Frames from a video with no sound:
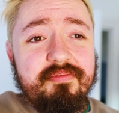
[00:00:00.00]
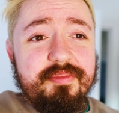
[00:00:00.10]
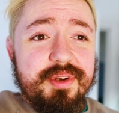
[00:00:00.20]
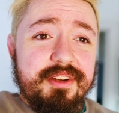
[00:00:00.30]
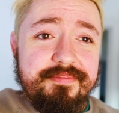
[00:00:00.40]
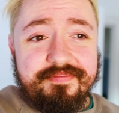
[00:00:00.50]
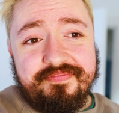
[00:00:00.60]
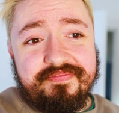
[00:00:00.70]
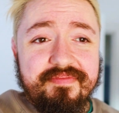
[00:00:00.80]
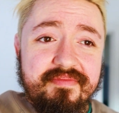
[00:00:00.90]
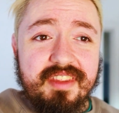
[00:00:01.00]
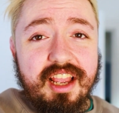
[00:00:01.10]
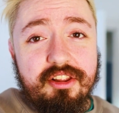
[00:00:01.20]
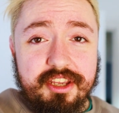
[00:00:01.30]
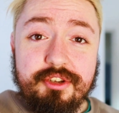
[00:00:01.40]
But
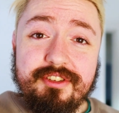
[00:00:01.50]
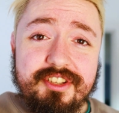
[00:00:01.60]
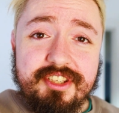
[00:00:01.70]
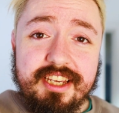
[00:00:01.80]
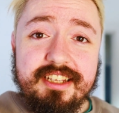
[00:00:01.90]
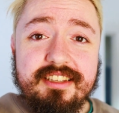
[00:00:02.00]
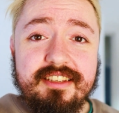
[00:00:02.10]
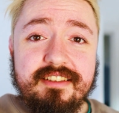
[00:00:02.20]
I'll let you decide.